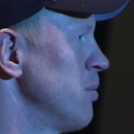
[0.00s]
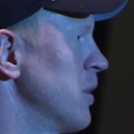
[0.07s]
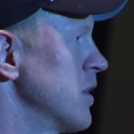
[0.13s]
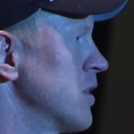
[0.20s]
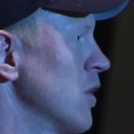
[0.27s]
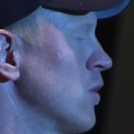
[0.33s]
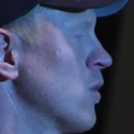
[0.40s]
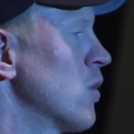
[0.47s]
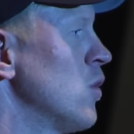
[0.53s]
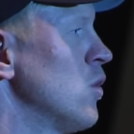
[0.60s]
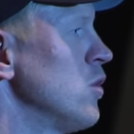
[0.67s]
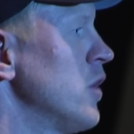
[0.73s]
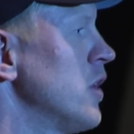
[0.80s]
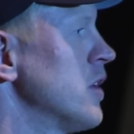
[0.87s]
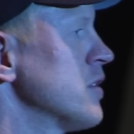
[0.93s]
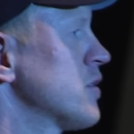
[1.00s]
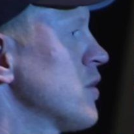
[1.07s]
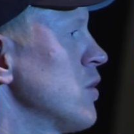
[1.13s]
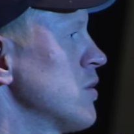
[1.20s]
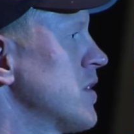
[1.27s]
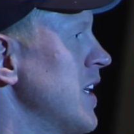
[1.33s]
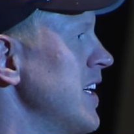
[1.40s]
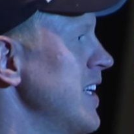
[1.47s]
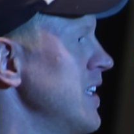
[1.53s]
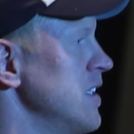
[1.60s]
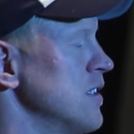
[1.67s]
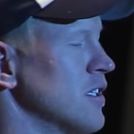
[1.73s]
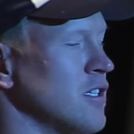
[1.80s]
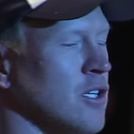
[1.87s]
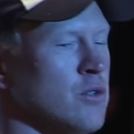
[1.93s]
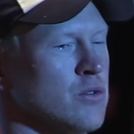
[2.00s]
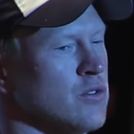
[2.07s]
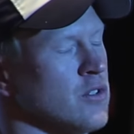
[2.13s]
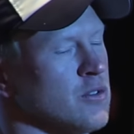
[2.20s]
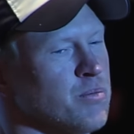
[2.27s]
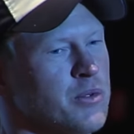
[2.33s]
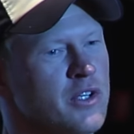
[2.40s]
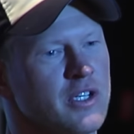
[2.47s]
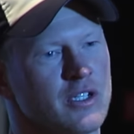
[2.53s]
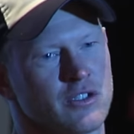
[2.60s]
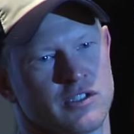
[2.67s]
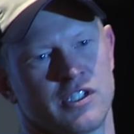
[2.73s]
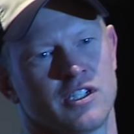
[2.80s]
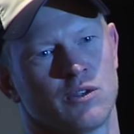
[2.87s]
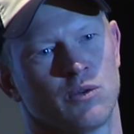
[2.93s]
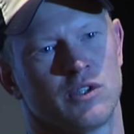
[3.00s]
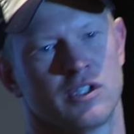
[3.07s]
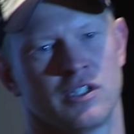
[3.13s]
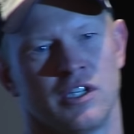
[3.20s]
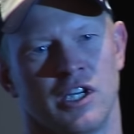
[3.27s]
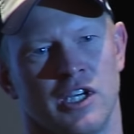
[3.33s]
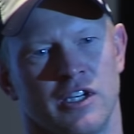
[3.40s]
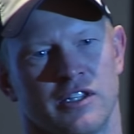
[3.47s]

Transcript: But don't hold on so tight, coaches, players, anyone,